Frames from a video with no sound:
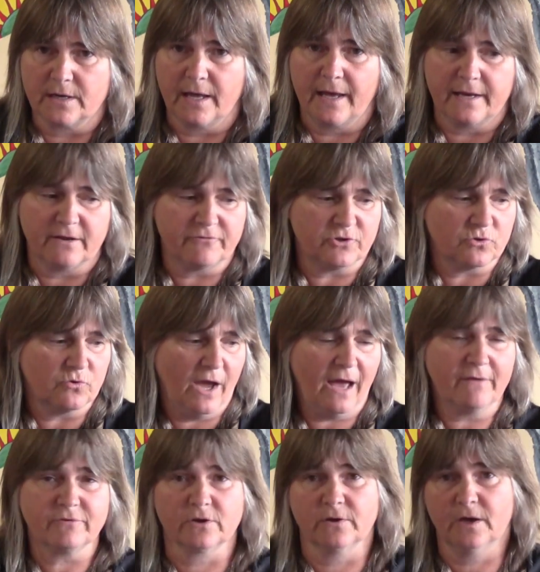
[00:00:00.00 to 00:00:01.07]
And if you
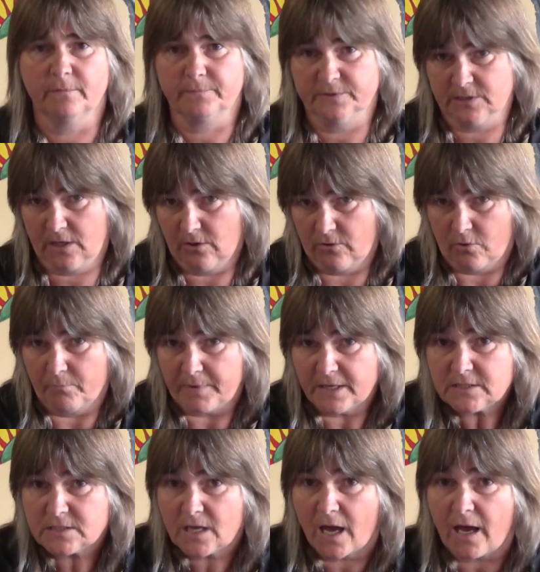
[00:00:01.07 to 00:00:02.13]
have a particularly
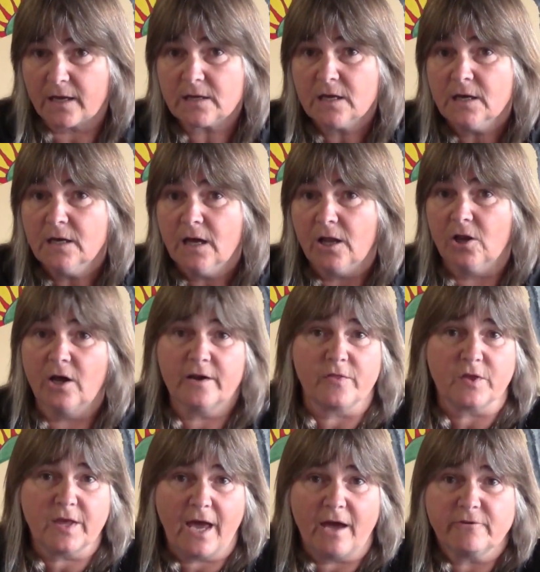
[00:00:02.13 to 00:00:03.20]
obese cat, a lot
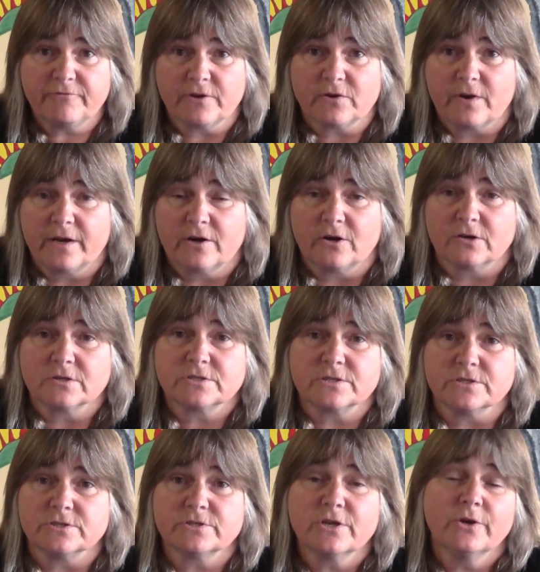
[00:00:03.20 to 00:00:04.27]
of the cat figure 8
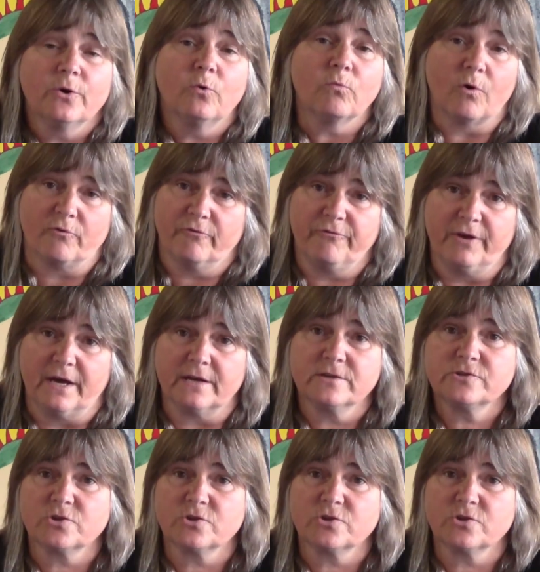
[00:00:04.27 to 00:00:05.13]
harnesses won't fit.